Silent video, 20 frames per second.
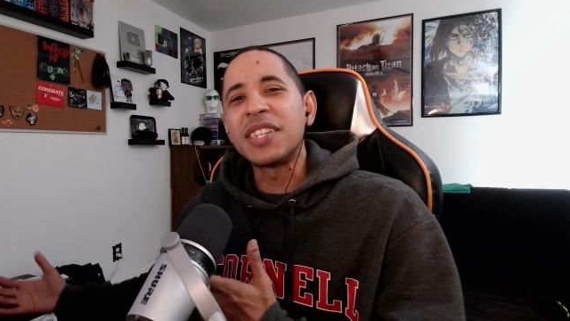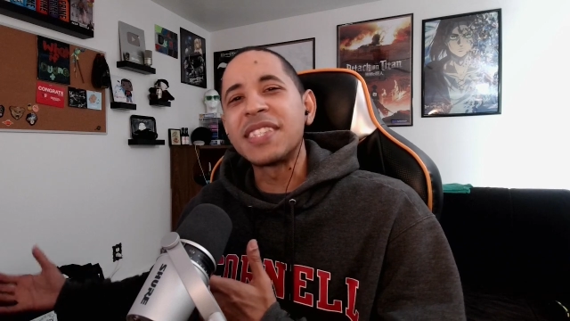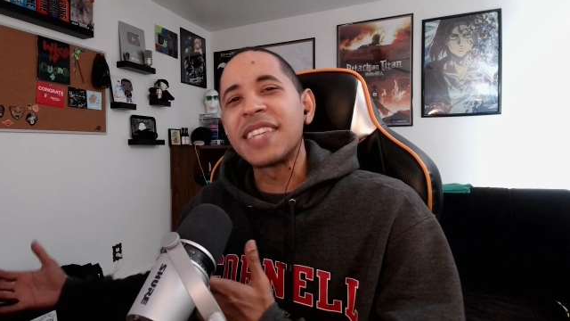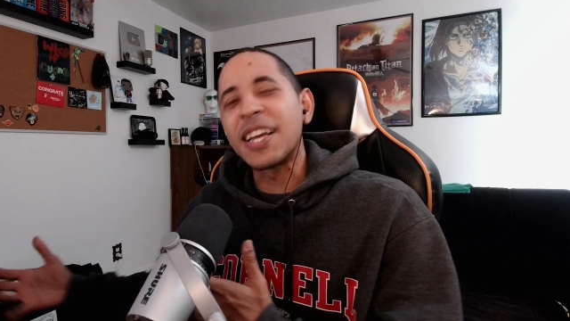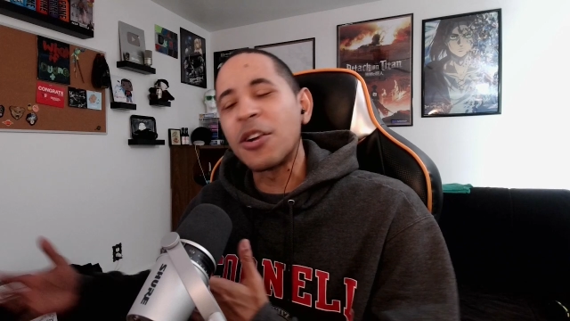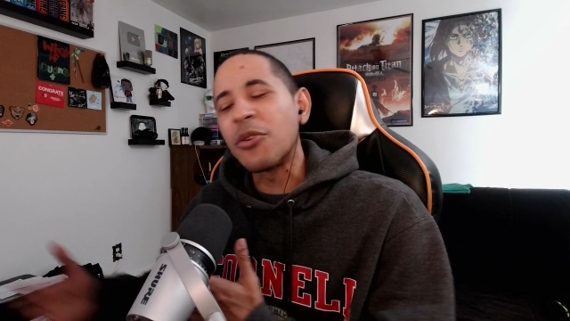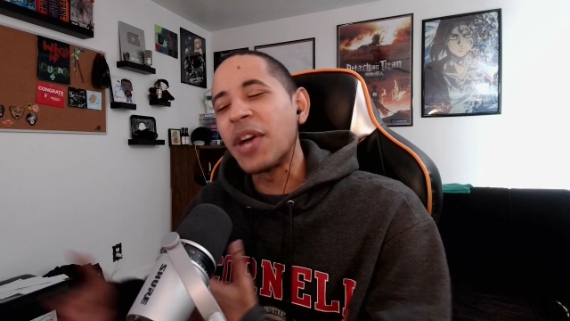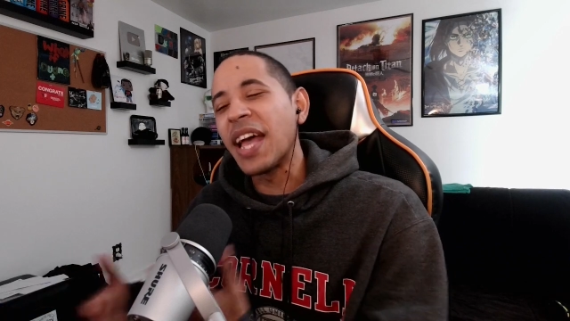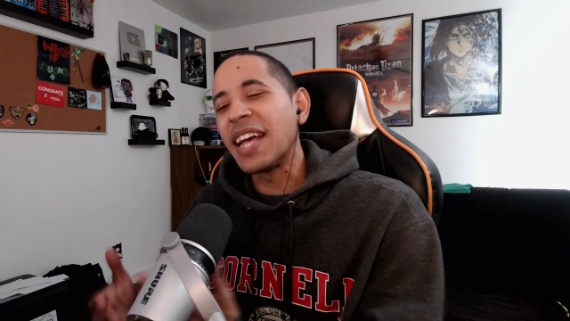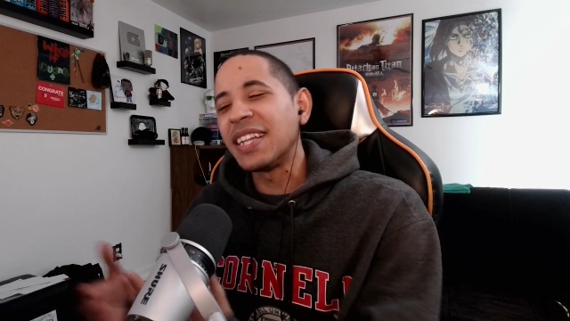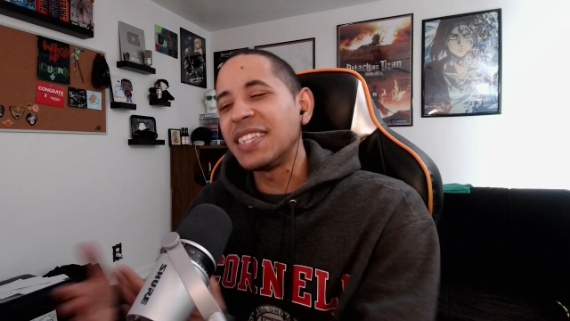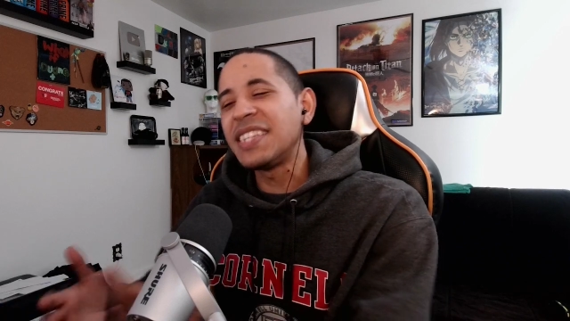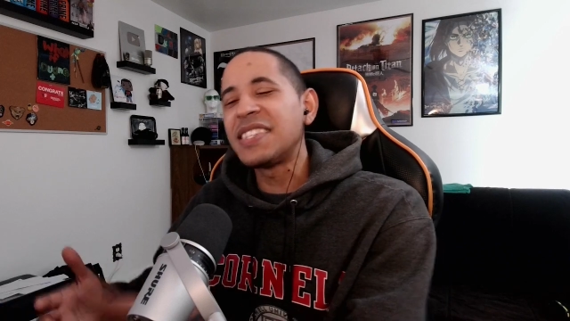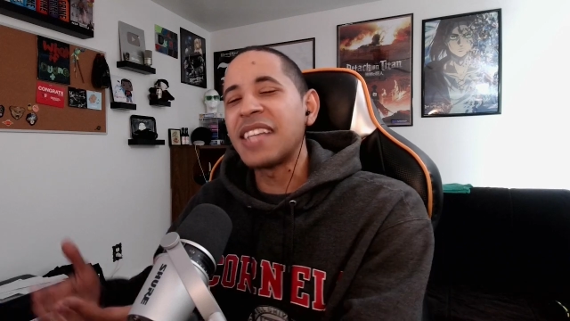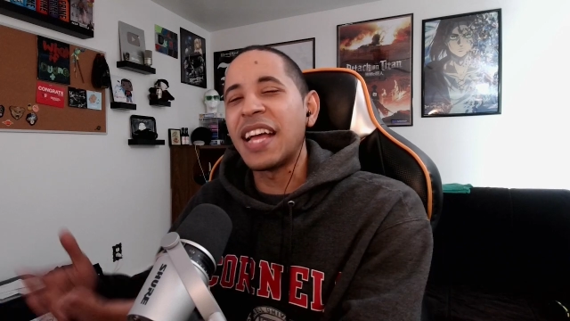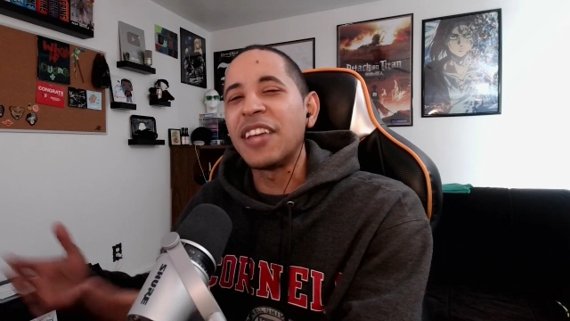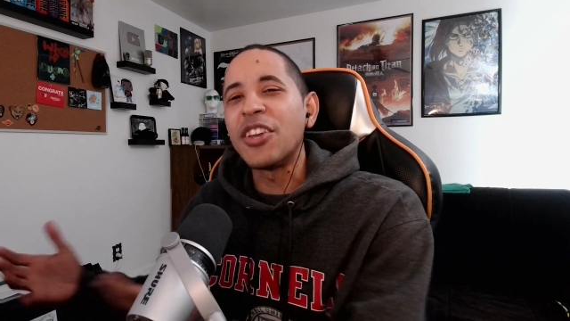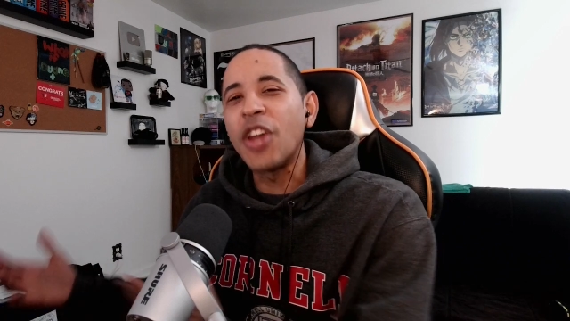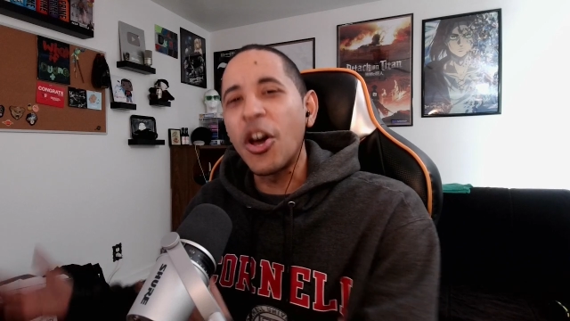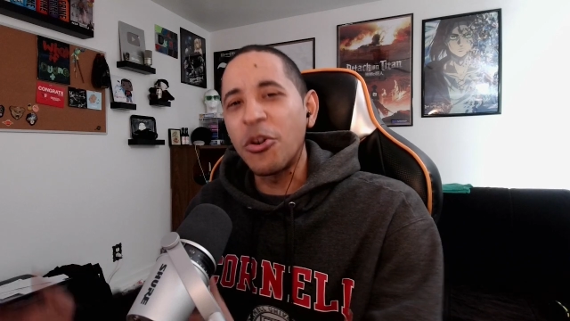it's like, okay, at
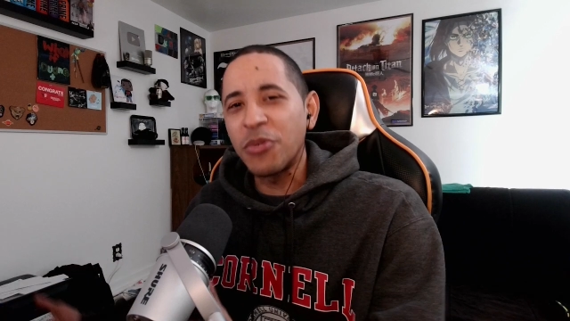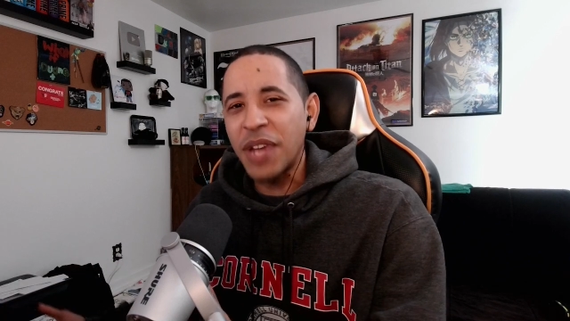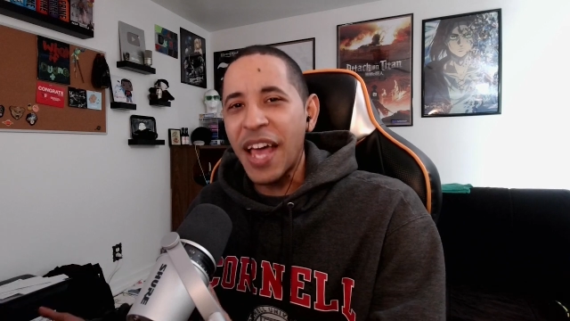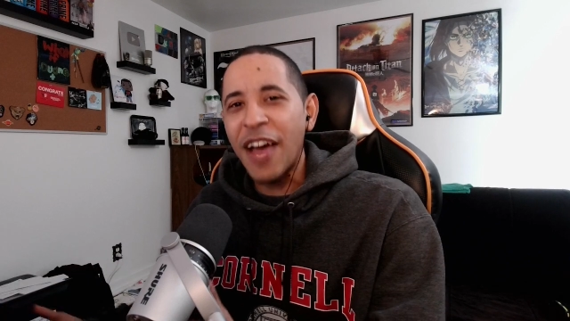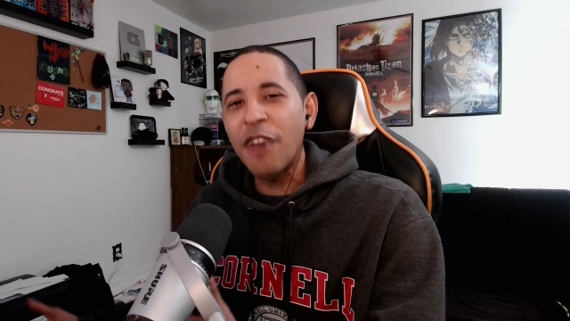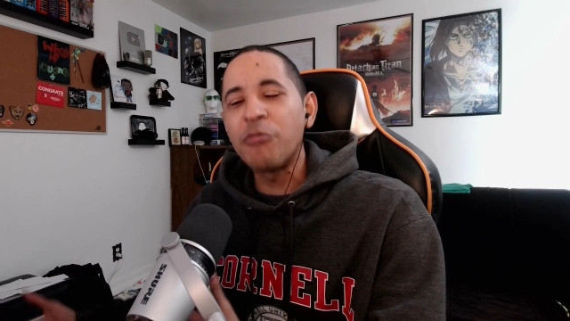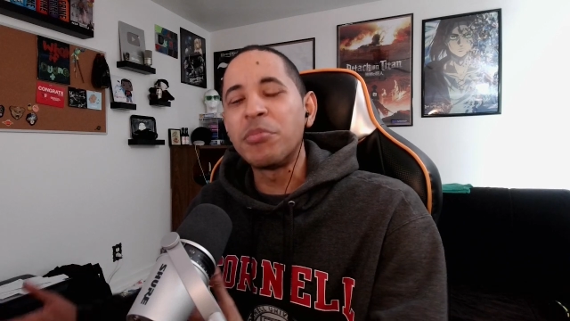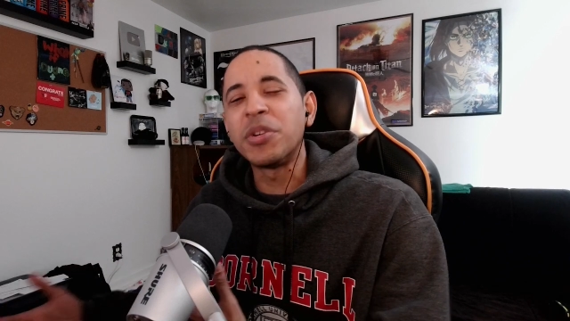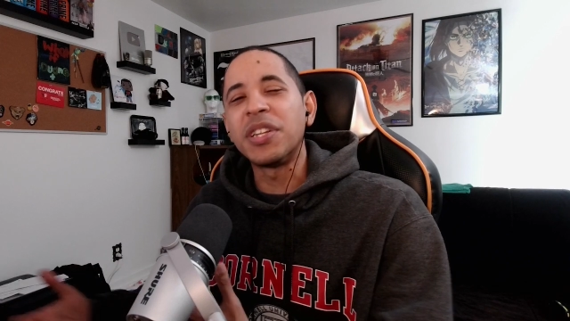least I know now,